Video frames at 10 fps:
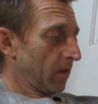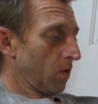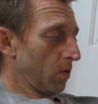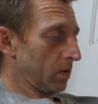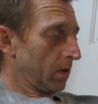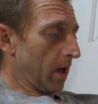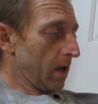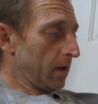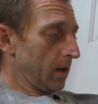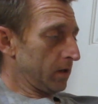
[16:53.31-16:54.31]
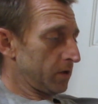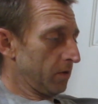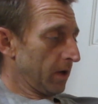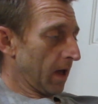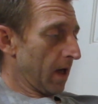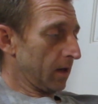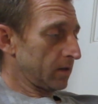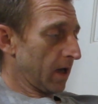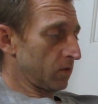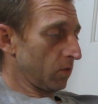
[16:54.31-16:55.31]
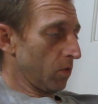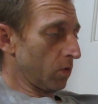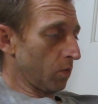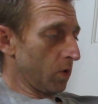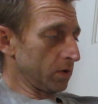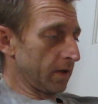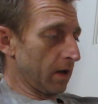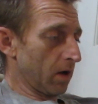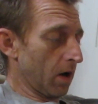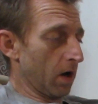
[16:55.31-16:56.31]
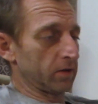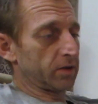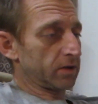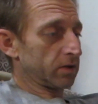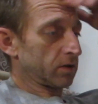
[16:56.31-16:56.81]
court and issuing a scheduled order once the constitution